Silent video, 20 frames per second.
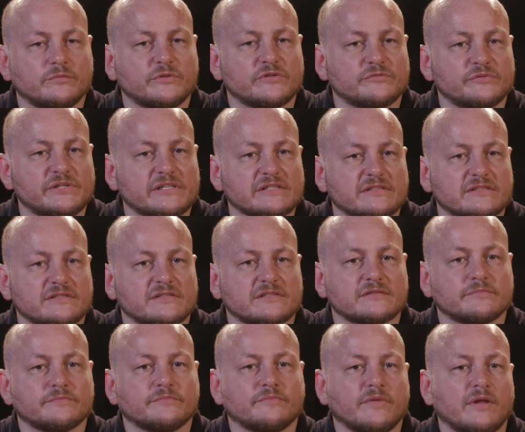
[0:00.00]
with
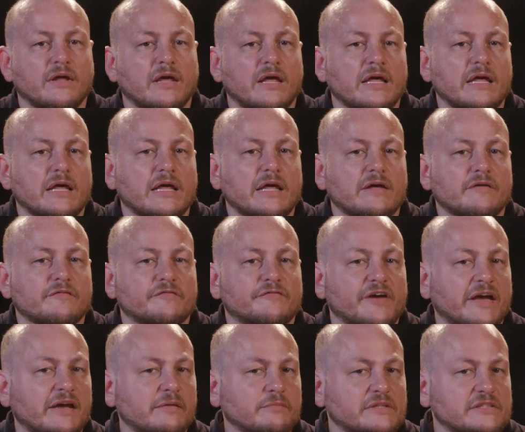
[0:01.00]
risks.
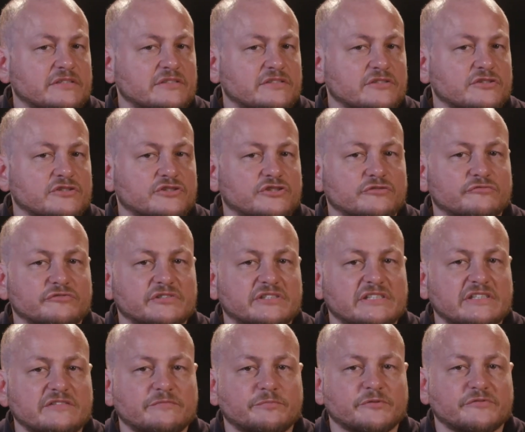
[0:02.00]
Families should
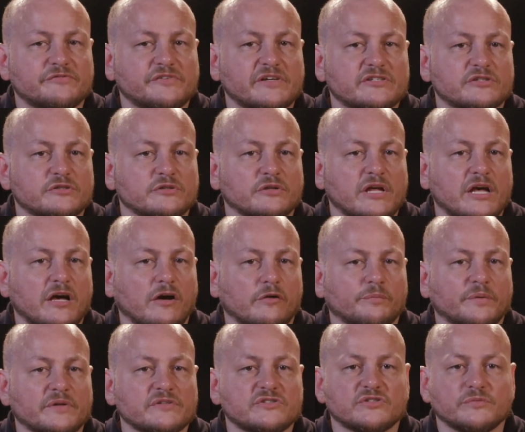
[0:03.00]
receive professional
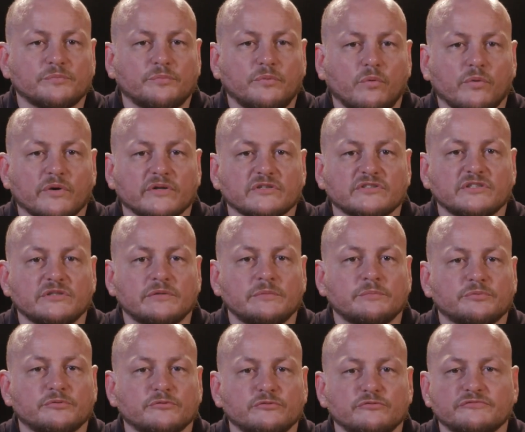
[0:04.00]
help and support to
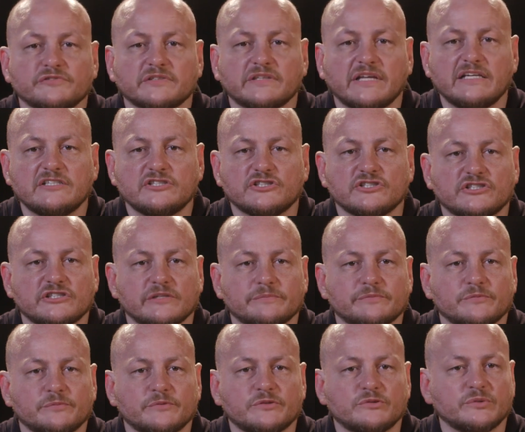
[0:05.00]
improve
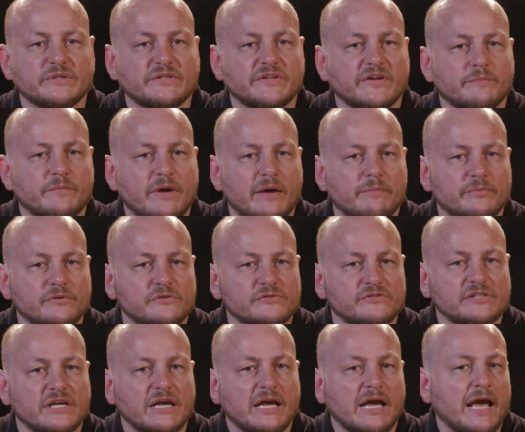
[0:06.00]
relationships between their
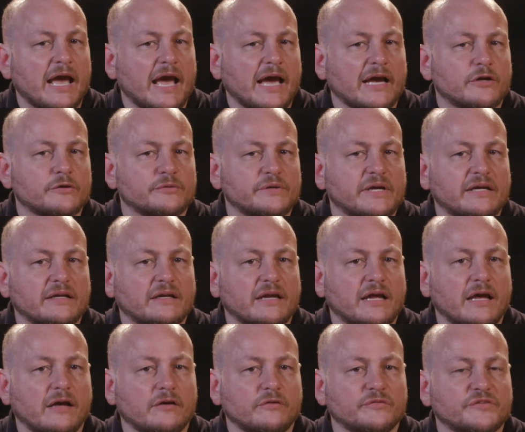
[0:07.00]
members and create
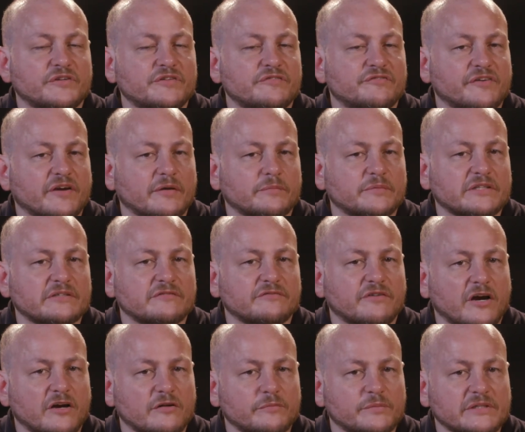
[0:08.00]
healthy family
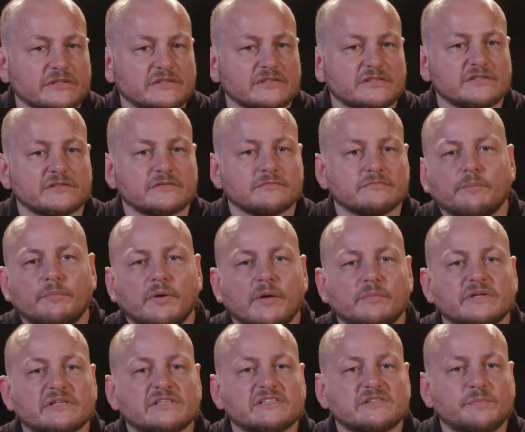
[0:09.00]
environments.
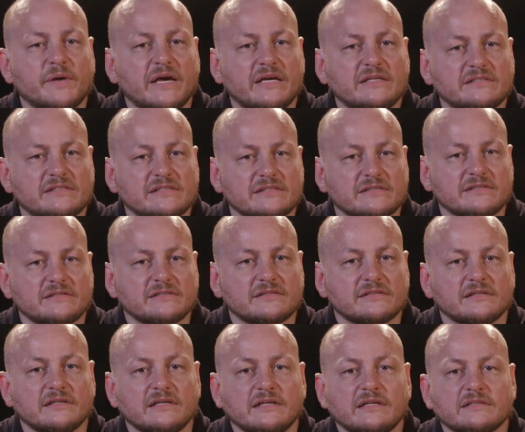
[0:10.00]
Public spaces,
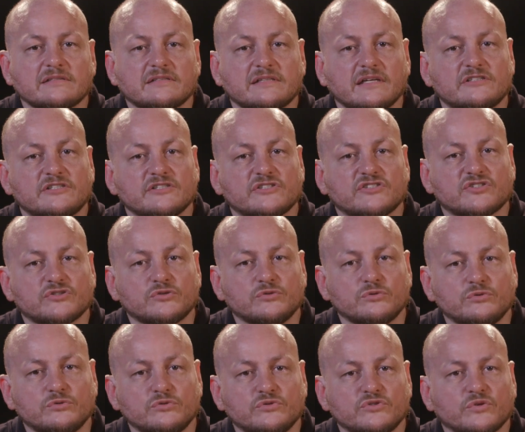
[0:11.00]
such as
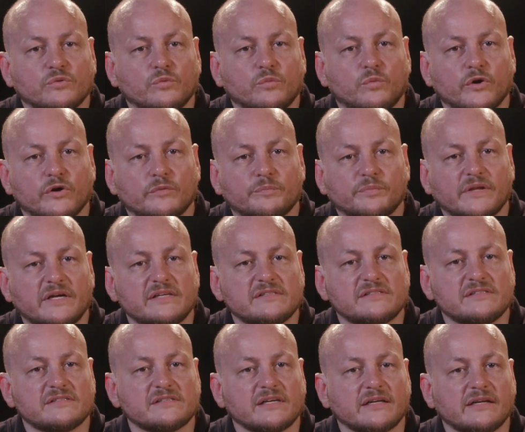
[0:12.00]
schools,
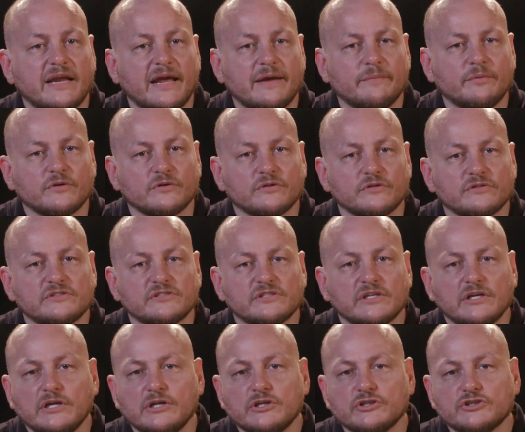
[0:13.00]
workplaces, and neighborhoods,
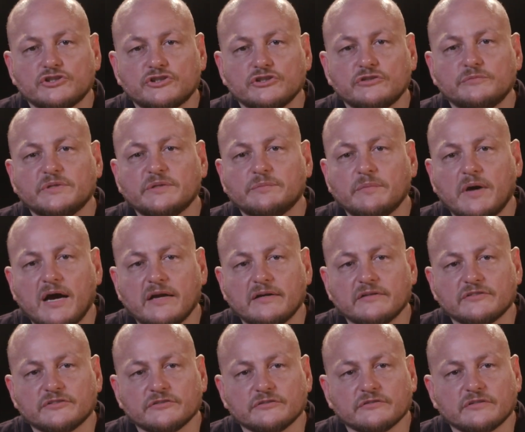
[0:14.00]
should be
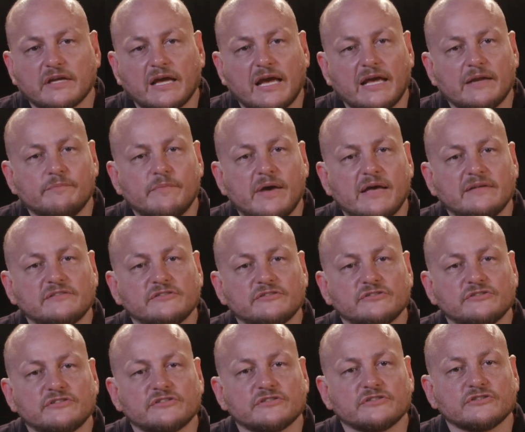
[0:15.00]
monitored, and
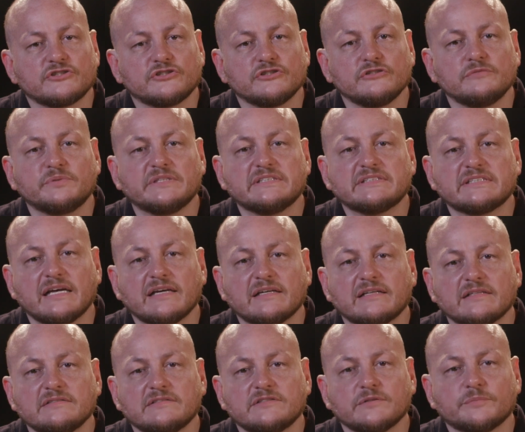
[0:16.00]
measures should be
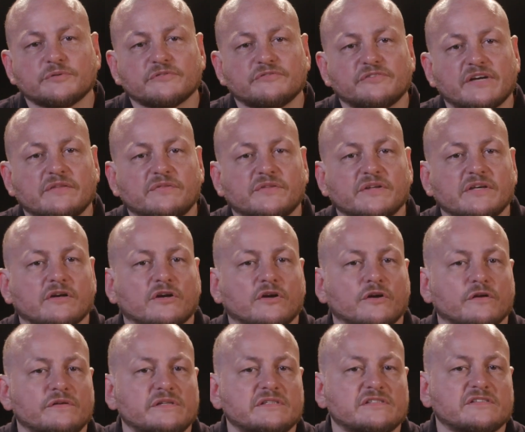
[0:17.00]
taken to prevent the
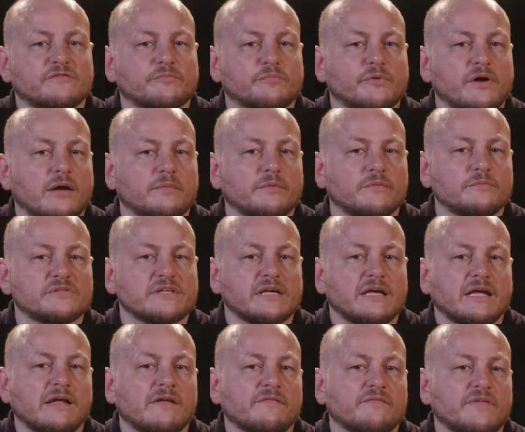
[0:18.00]
occurrence of problems
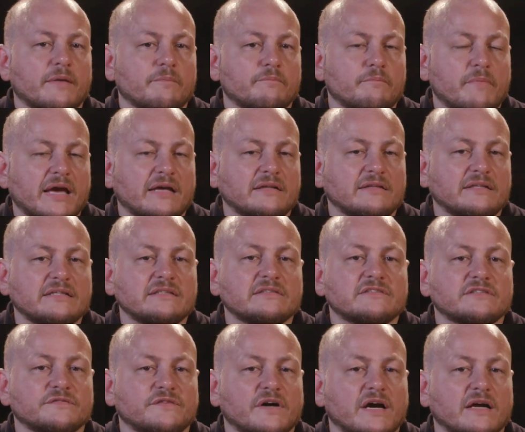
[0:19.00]
that may lead
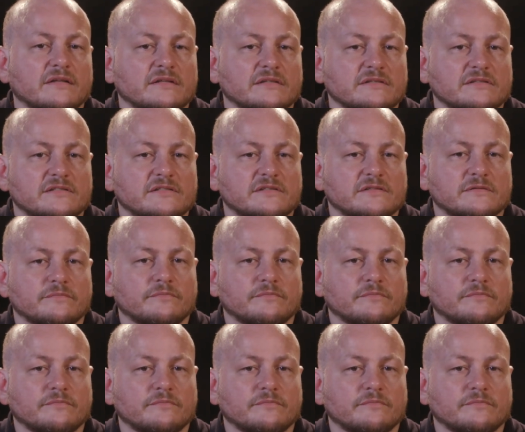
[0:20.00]
to violence.